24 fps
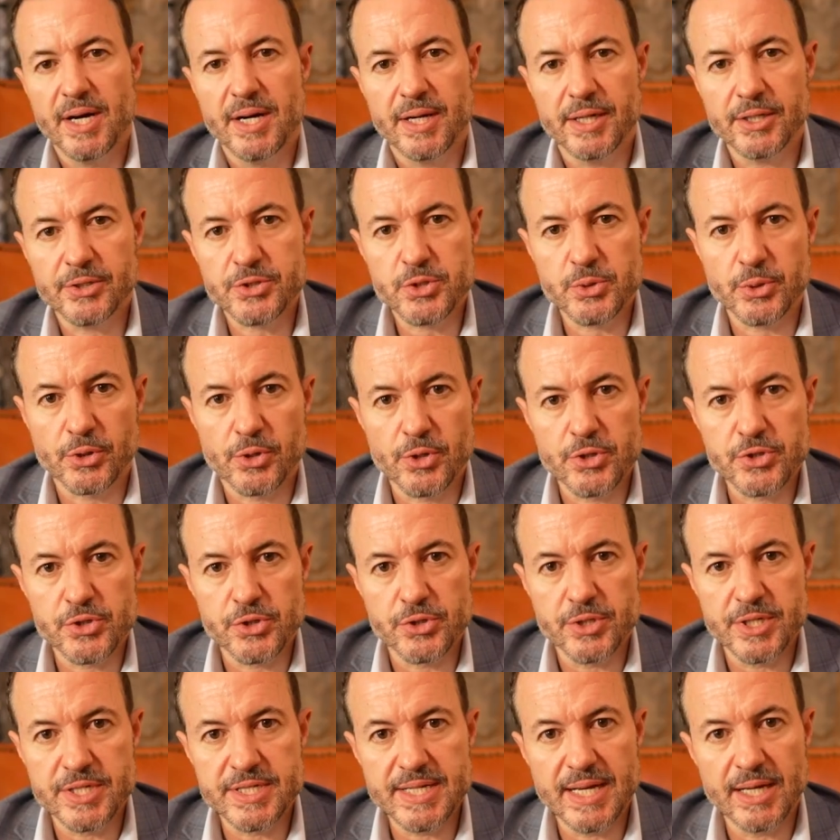I also encourage
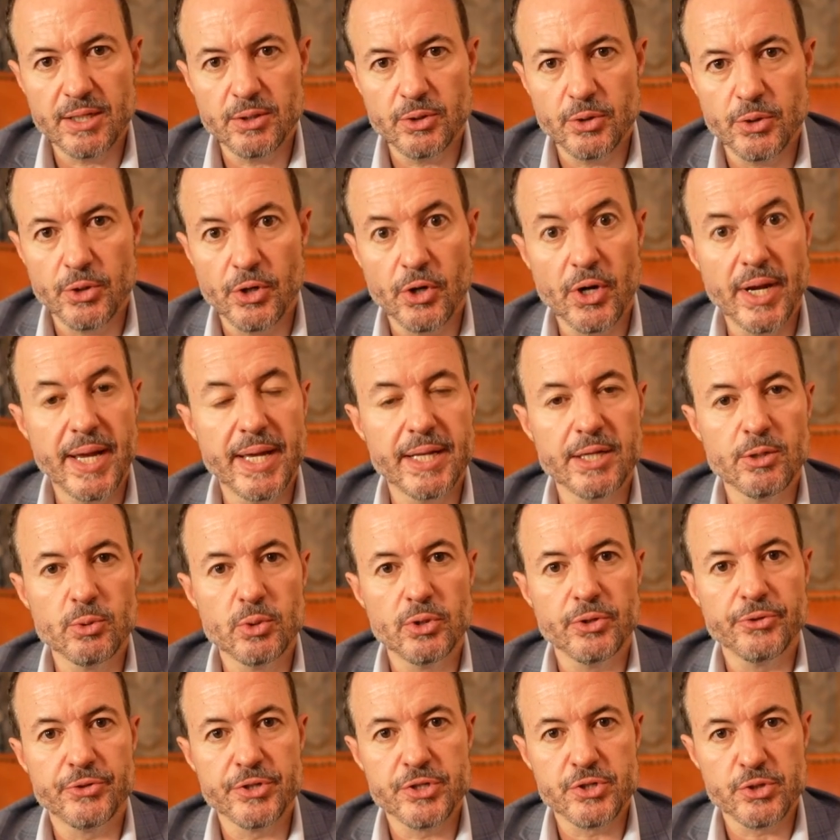you to download our
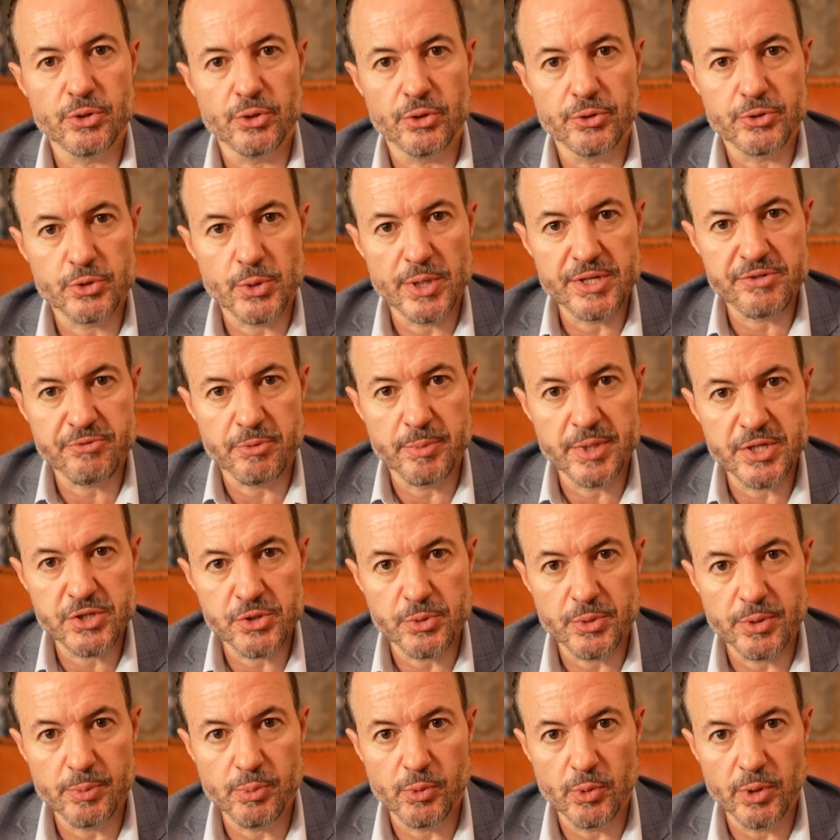annual Digital
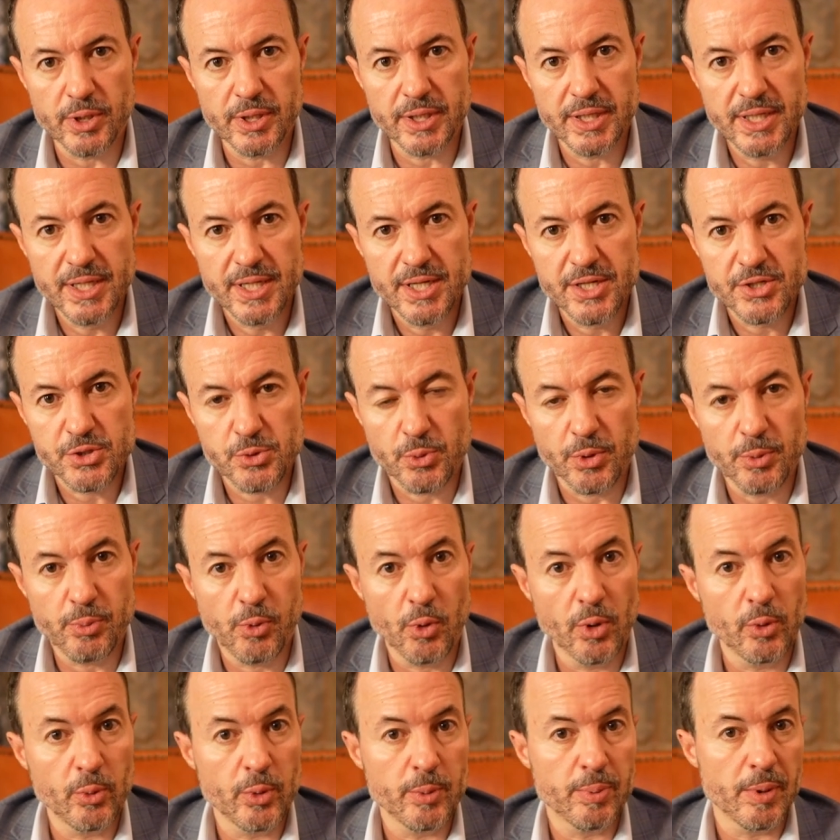Transformation Report. It's a
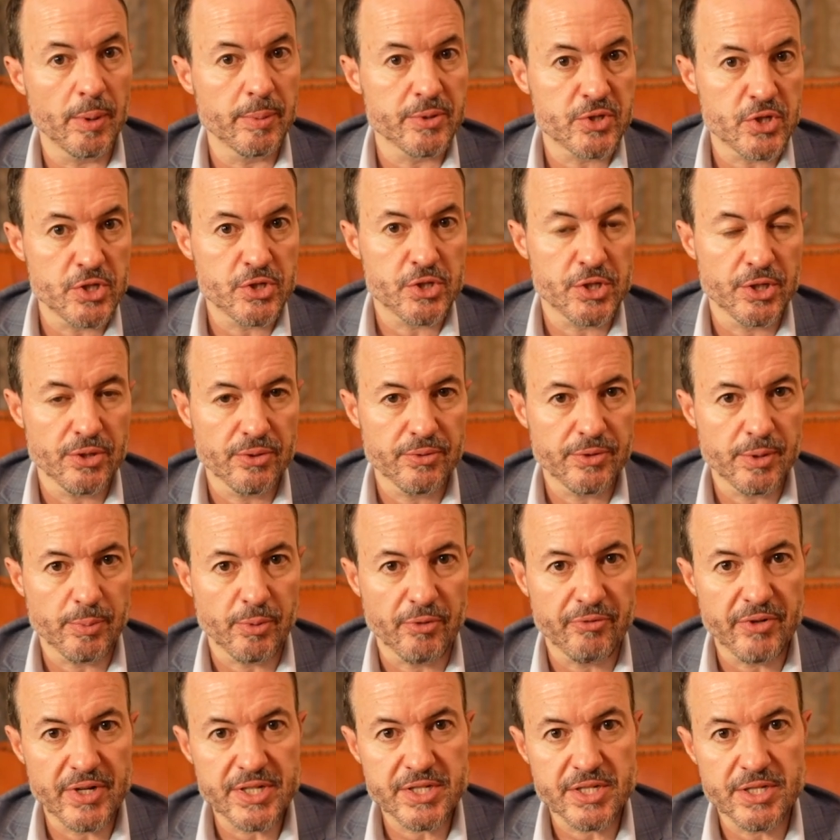report we publish each year that
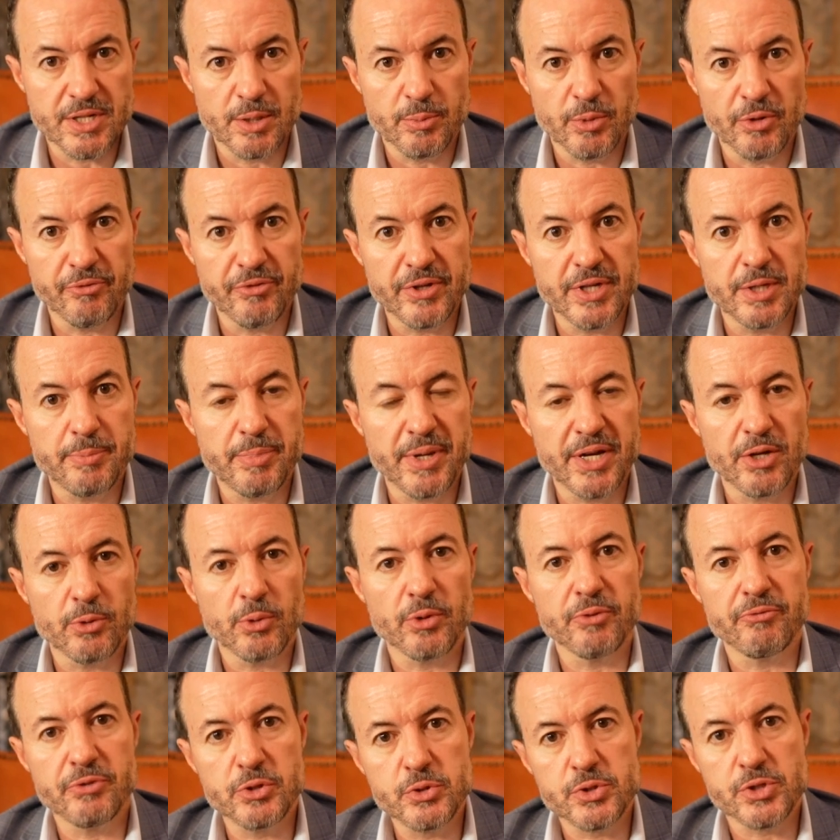provides a number of independent
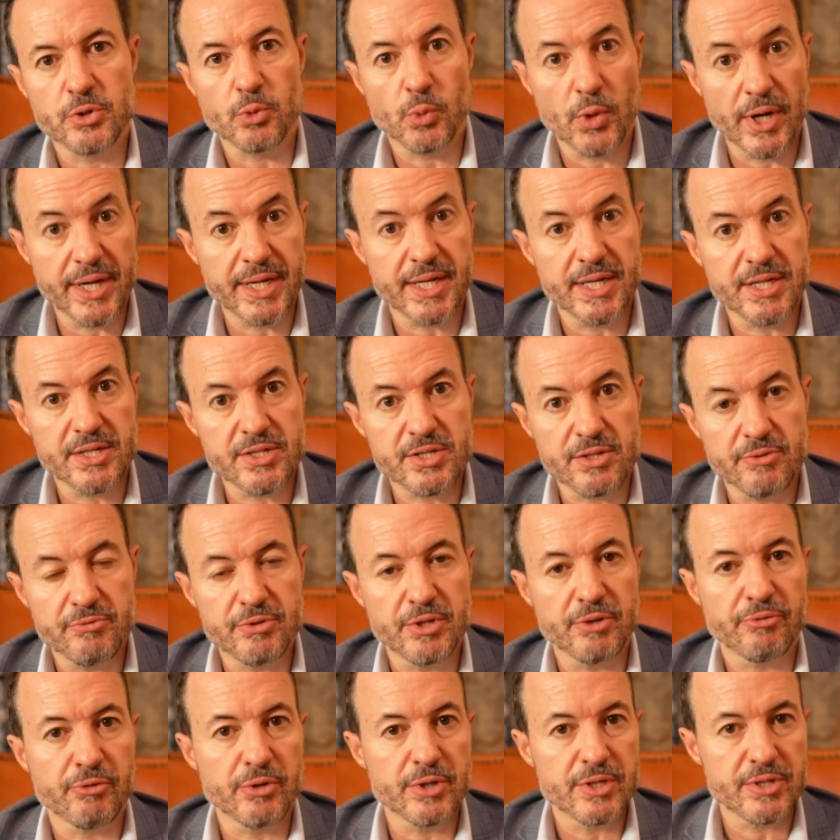reviews and rankings of
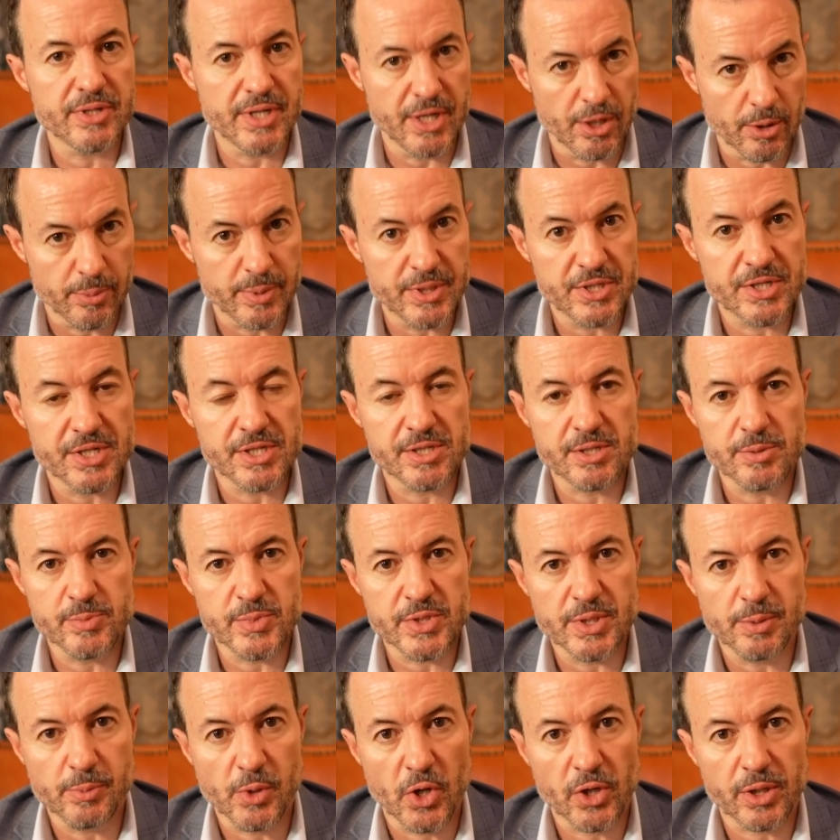different ERP
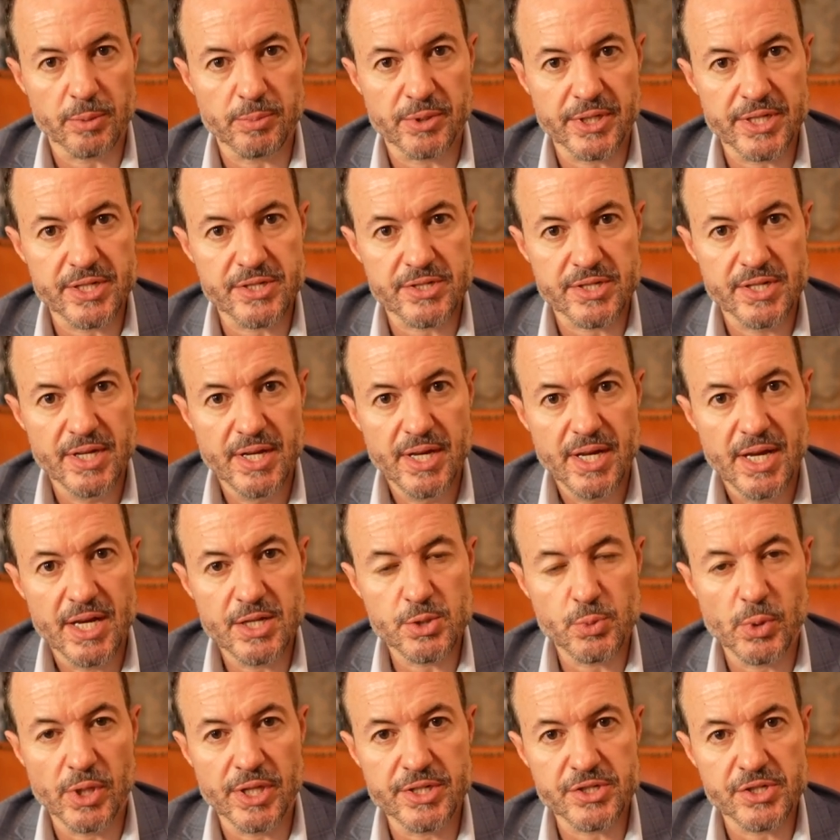systems in the marketplace,
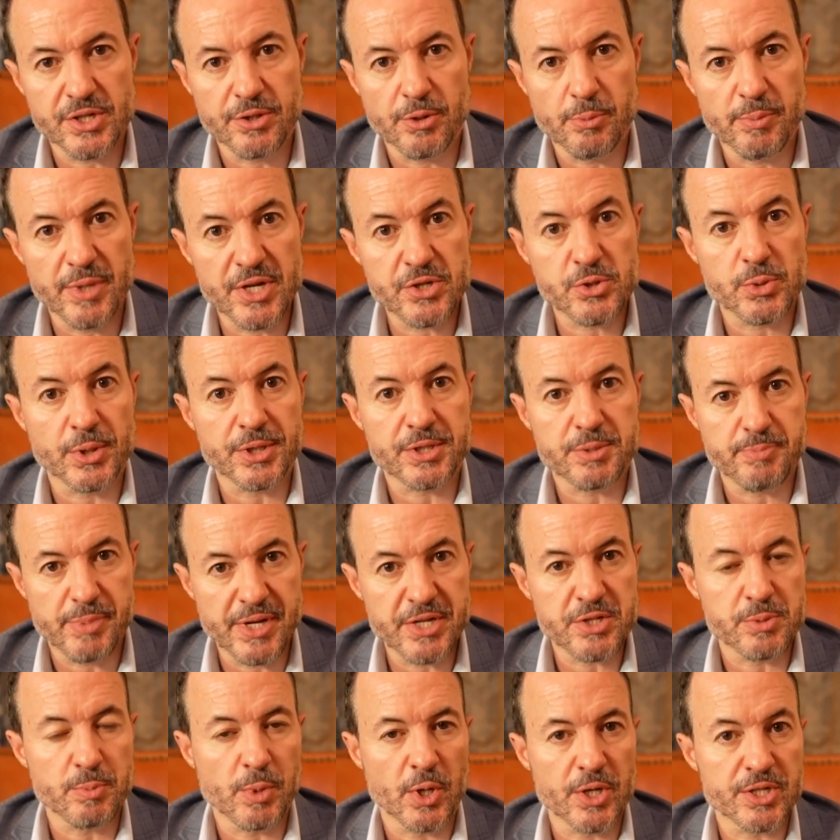as well as other metrics,
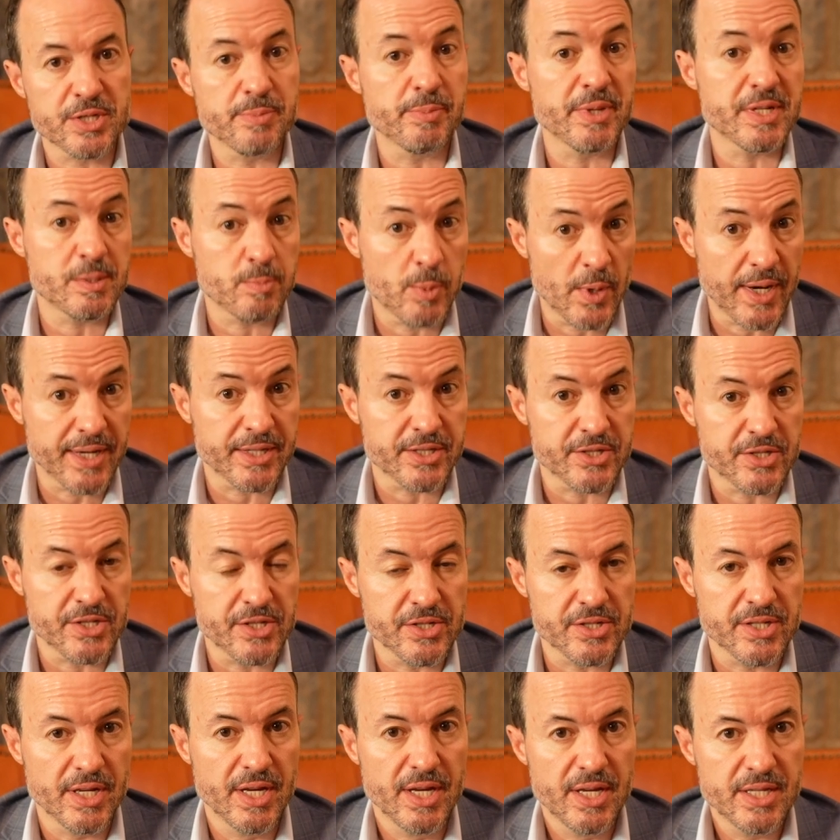benchmarks, and best
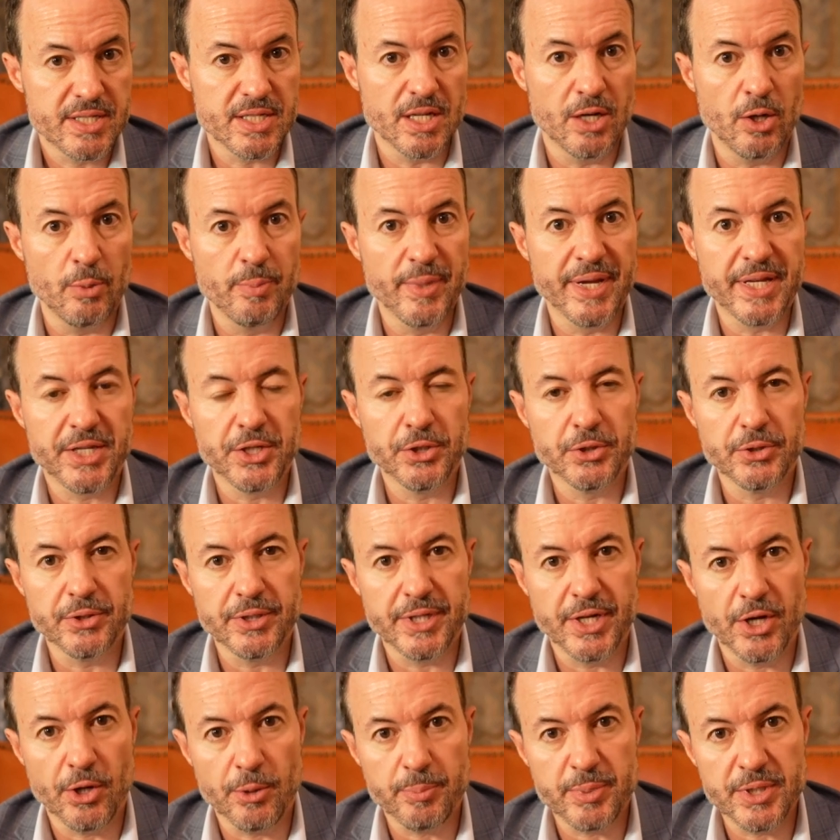practices to help make your
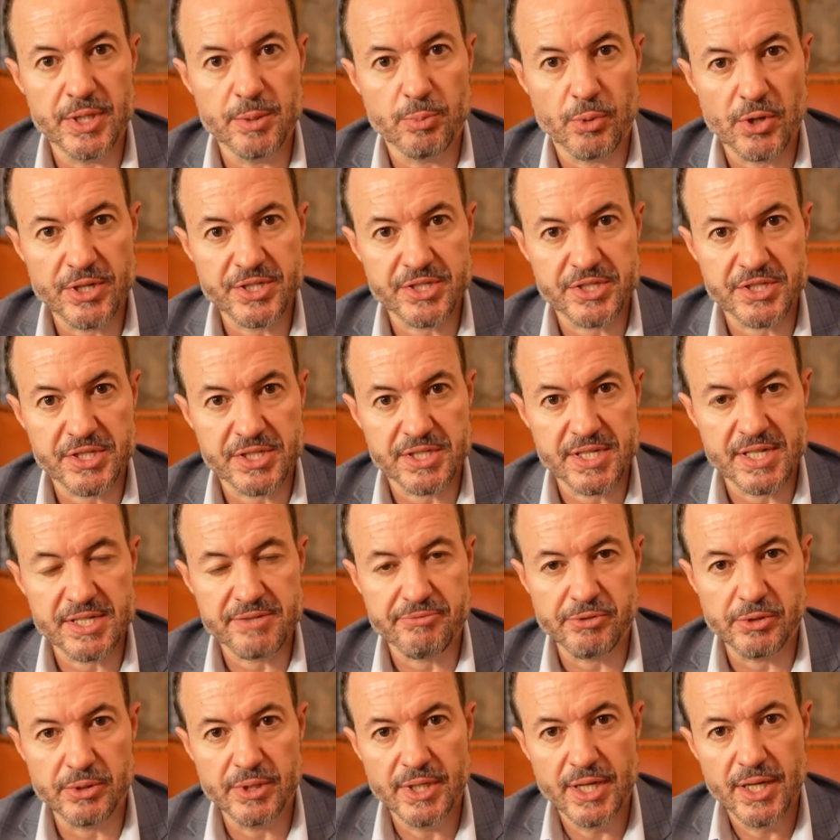ERP project
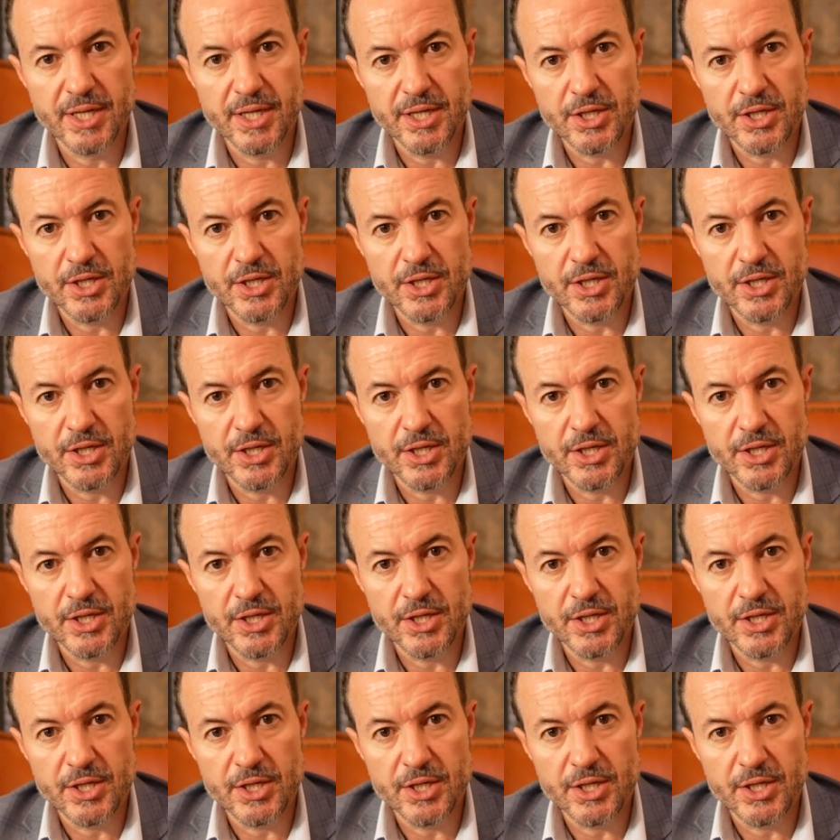successful.